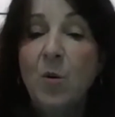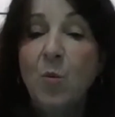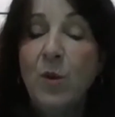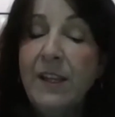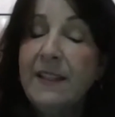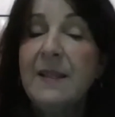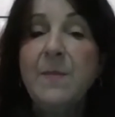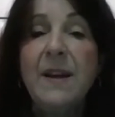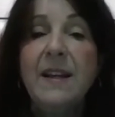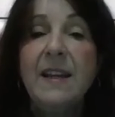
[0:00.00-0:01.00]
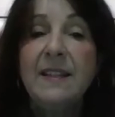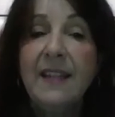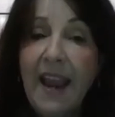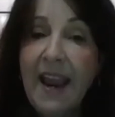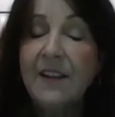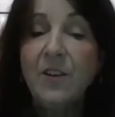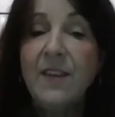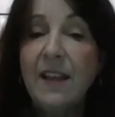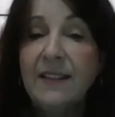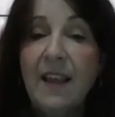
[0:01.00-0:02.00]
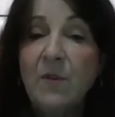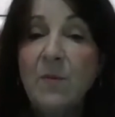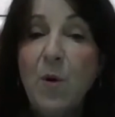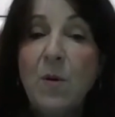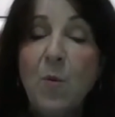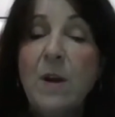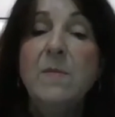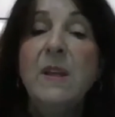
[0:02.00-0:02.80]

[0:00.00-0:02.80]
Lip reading: we get somebody to handle that 7.1